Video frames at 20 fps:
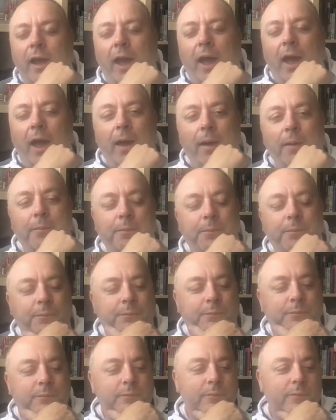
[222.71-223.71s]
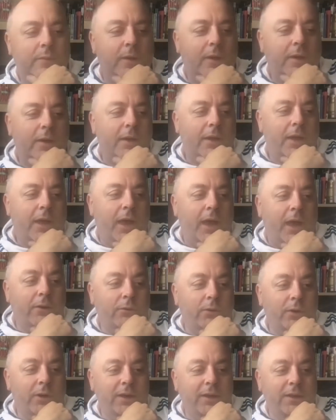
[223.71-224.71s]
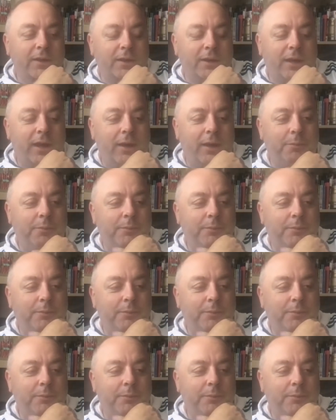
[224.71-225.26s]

And really the club